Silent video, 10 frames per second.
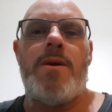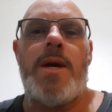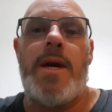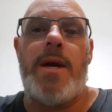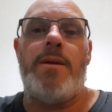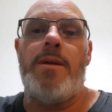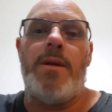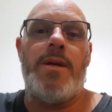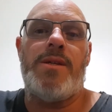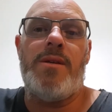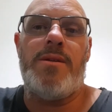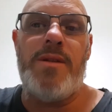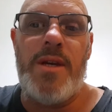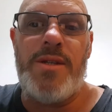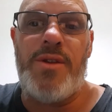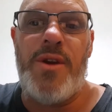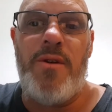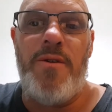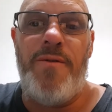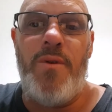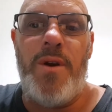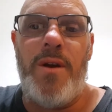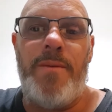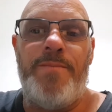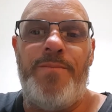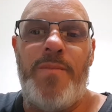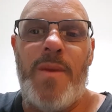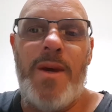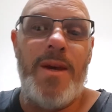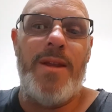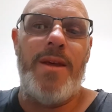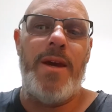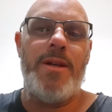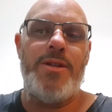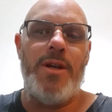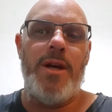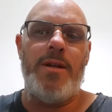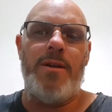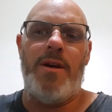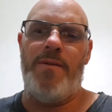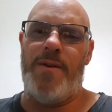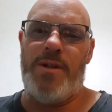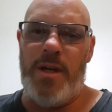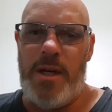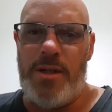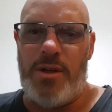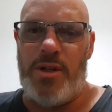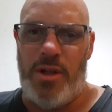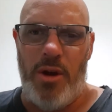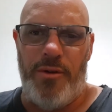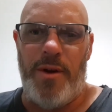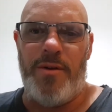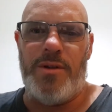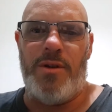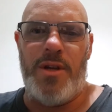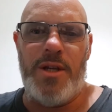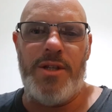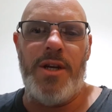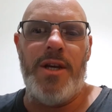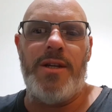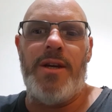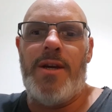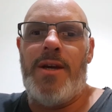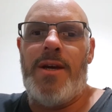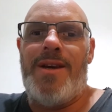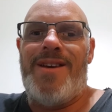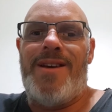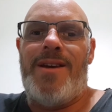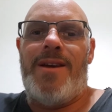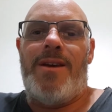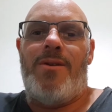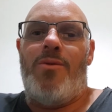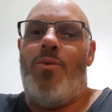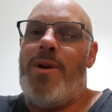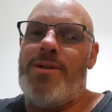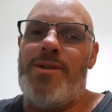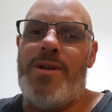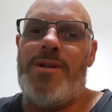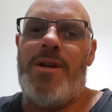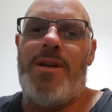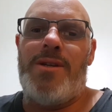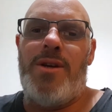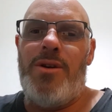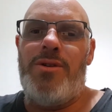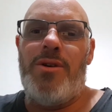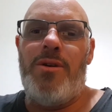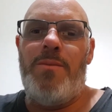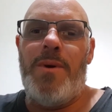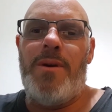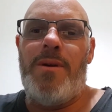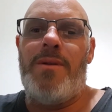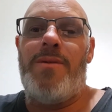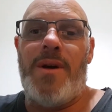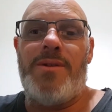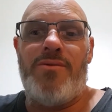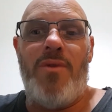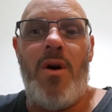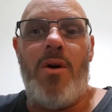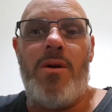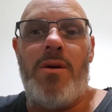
And in essence, there's a theory for you. The internet, if it says there's no theories on the internet, once this hits YouTube, that's wrong.